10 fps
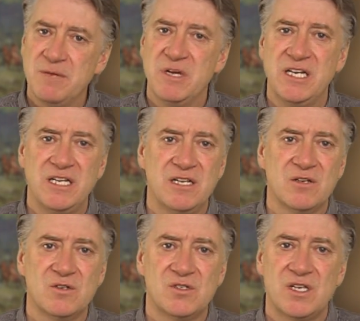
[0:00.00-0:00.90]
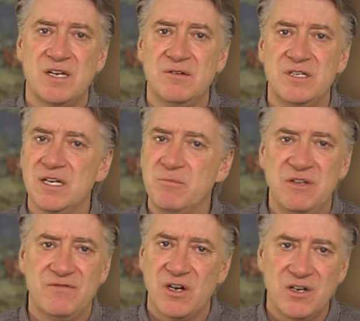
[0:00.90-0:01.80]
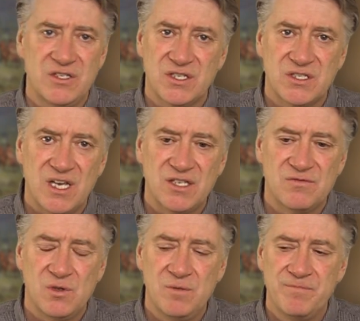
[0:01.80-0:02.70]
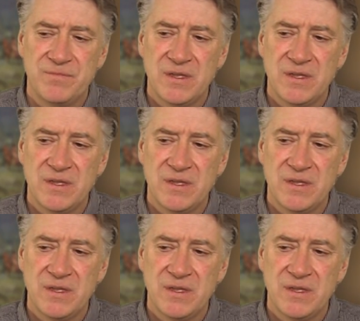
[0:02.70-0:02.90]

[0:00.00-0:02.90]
many years and been very successful.